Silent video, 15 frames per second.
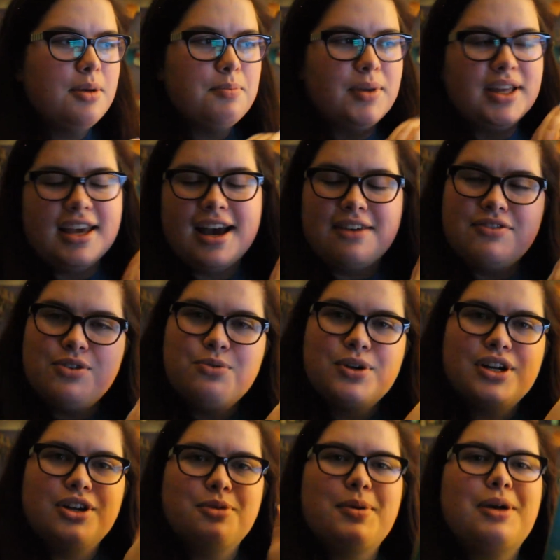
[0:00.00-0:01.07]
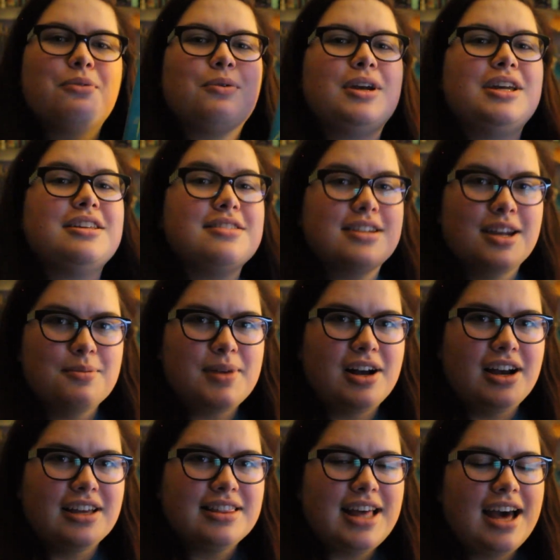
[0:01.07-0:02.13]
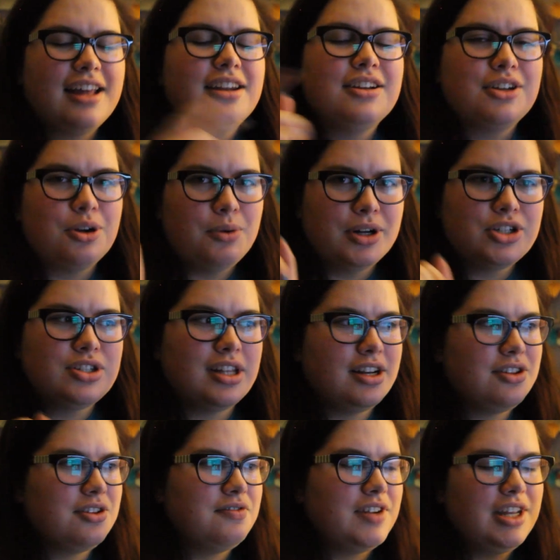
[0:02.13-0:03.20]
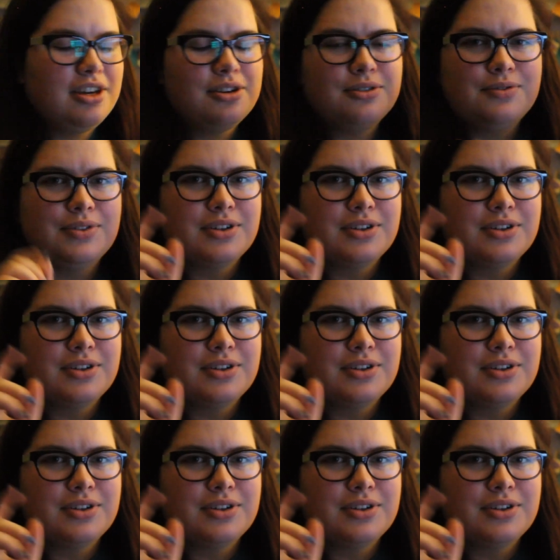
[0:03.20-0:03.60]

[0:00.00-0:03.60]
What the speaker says: But yeah, if you want to know my reasoning behind that, go watch that other video.